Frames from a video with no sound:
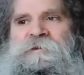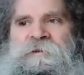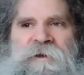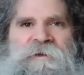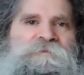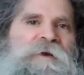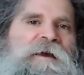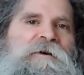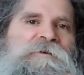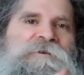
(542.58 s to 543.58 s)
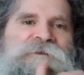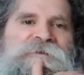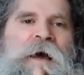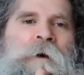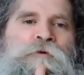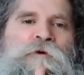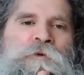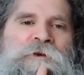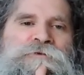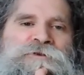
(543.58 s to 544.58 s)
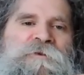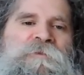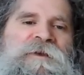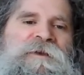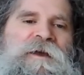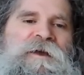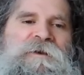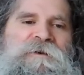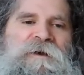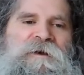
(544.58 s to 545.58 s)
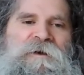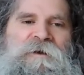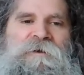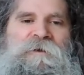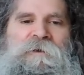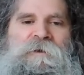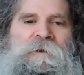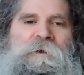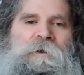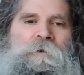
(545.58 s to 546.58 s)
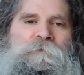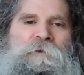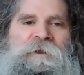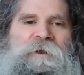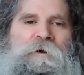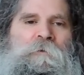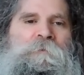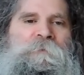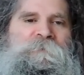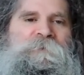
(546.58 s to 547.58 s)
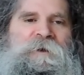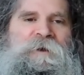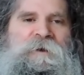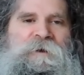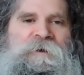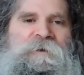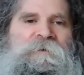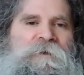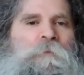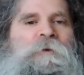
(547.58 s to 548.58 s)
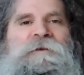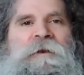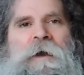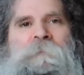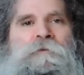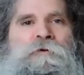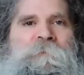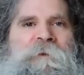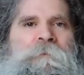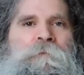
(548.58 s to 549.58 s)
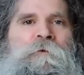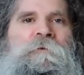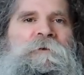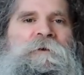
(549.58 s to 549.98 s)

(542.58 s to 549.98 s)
just get us back onto the top where we used to be, and really help a lot more people.